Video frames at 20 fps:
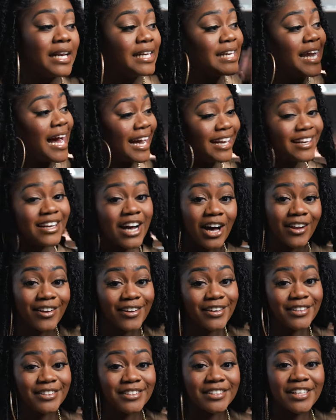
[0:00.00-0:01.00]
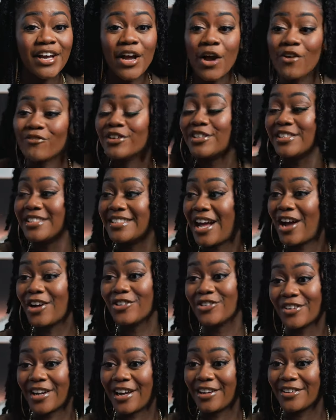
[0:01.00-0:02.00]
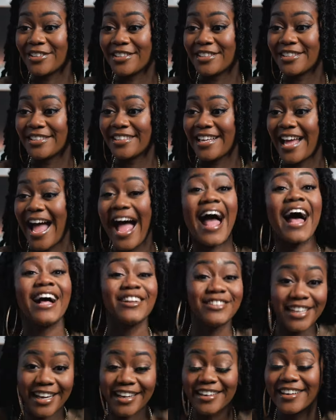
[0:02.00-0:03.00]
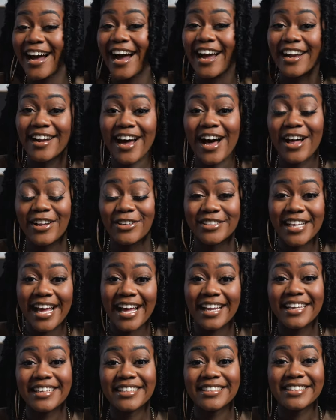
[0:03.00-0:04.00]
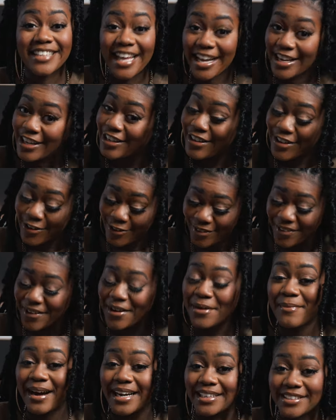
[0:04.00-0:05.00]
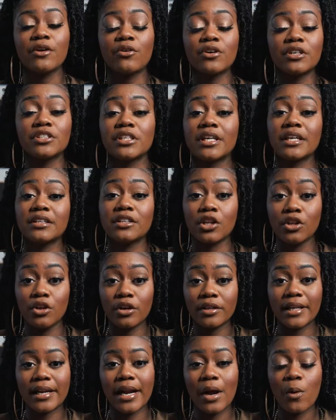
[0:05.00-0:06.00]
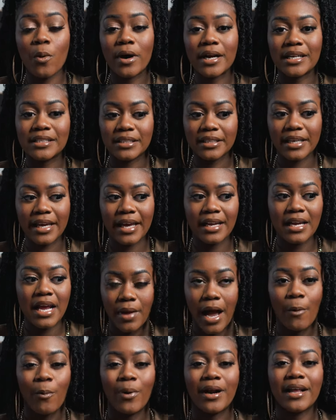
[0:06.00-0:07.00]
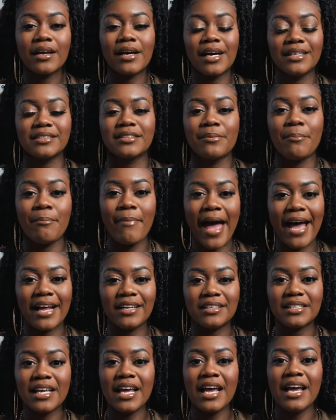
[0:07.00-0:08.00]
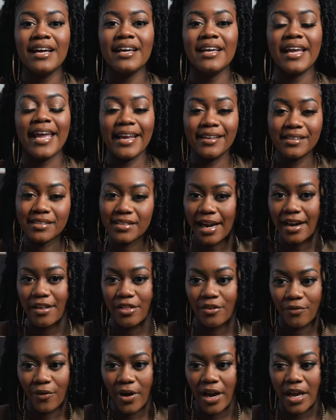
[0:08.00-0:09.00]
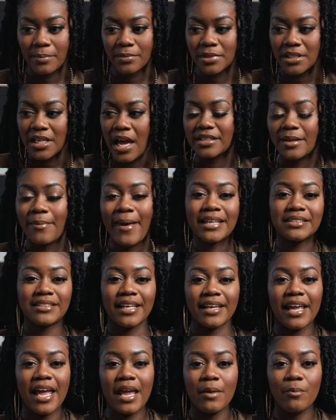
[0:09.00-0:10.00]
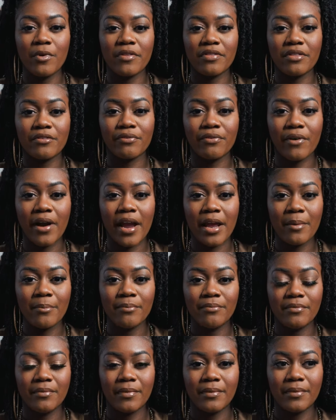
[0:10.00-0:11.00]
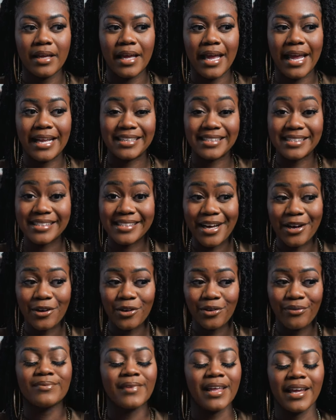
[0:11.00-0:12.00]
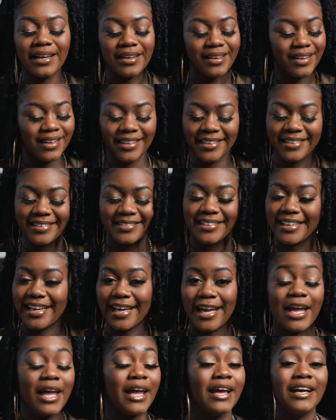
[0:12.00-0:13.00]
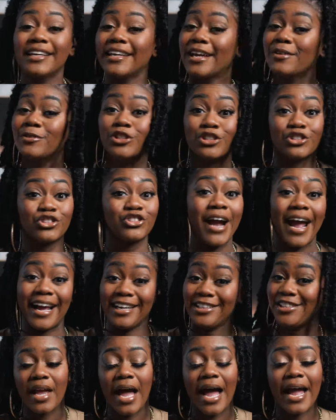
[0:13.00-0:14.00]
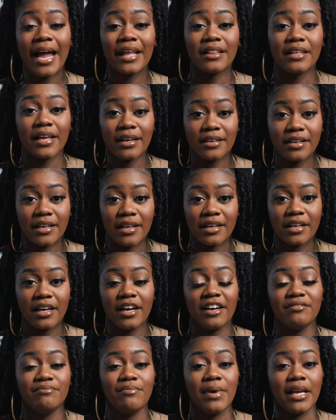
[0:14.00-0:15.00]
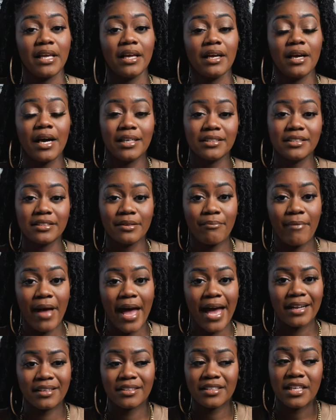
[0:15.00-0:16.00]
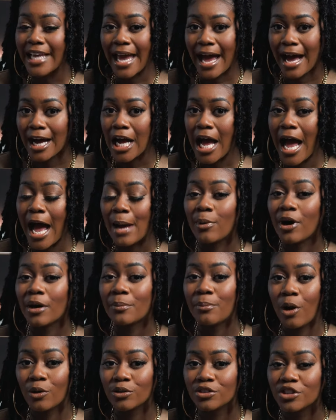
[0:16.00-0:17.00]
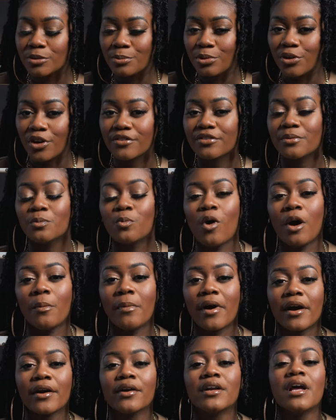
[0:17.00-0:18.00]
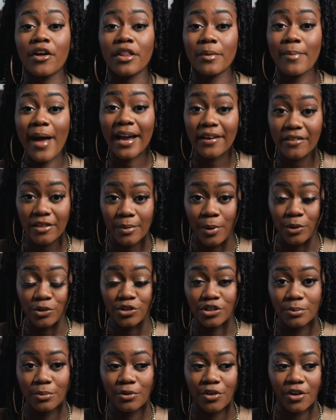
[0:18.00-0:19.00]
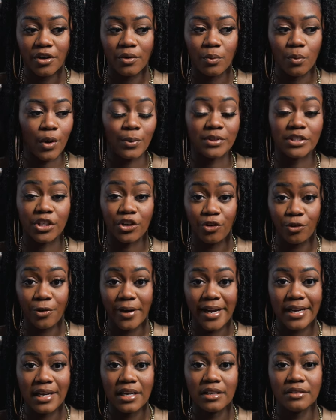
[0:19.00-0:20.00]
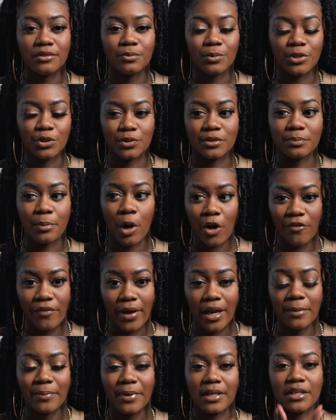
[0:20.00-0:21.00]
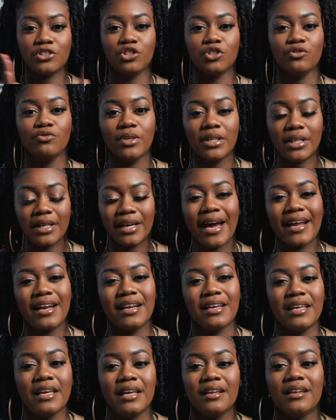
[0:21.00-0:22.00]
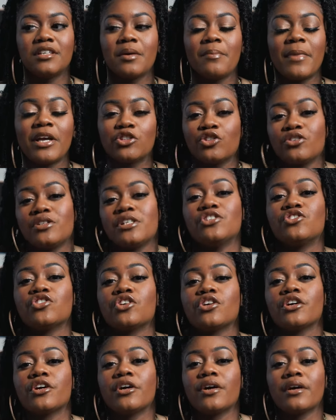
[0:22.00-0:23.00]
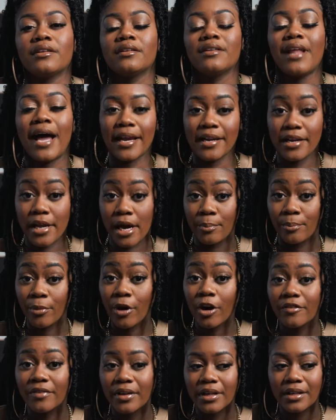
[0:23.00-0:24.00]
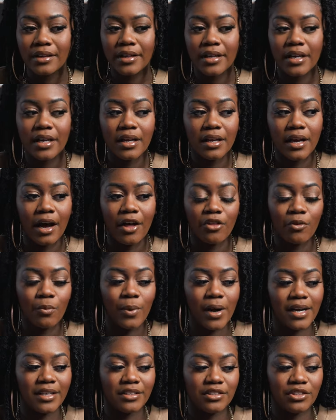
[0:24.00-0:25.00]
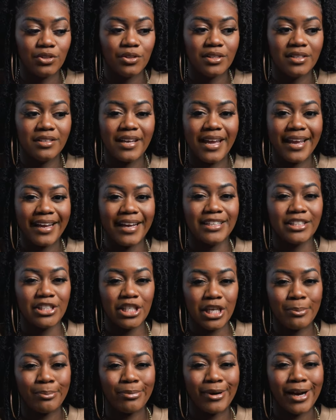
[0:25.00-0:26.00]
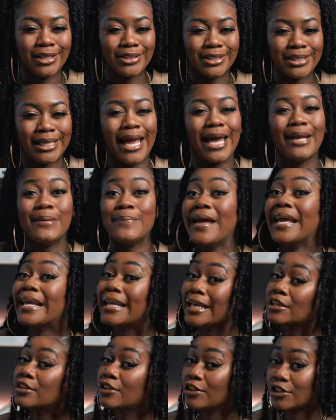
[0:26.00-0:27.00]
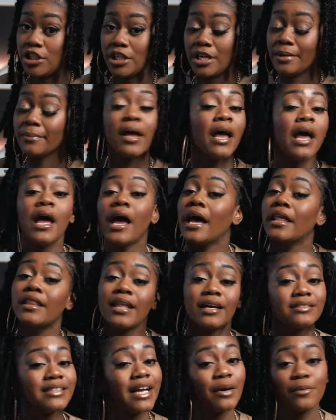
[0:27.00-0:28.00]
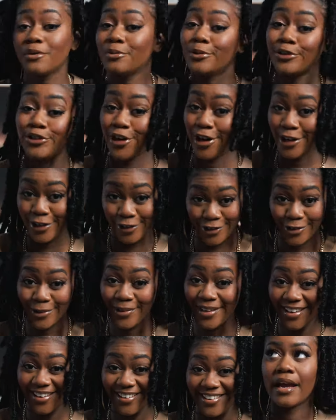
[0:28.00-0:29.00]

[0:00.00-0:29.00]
$9 versus $100. I'll take $9, Alex. Thank you very much. In order to get the look that I wanted to get, I wanted custom mats inside of the frames. The mats that came with the frame itself, it was just trash. I had the idea of making custom mats. Yeah, I bought poster board from Walmart. On the back of the poster board was a grid, which was perfect because you really kind of need to make sure these are lined up perfectly. Otherwise, you can take a cheap project and make it look cheap. And that's not what we're trying to do here.